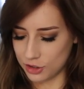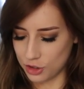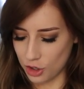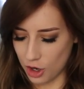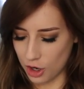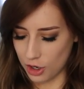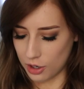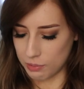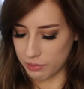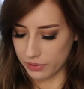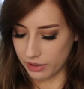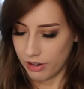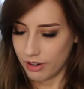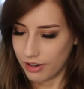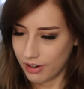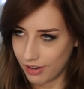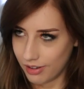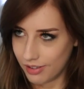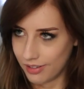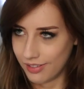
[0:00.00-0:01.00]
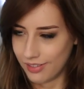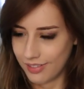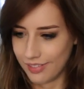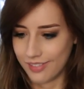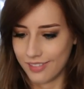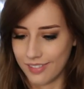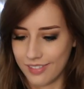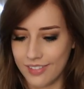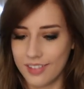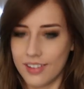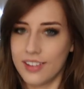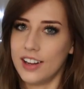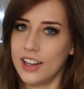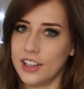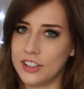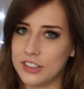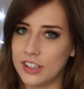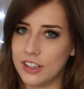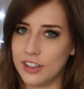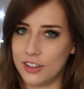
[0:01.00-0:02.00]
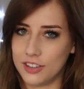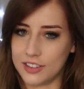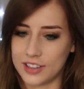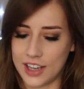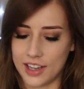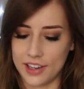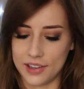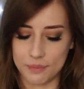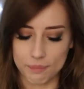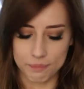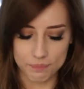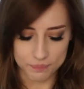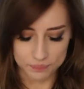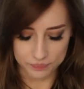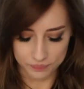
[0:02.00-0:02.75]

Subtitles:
top. That's a long name.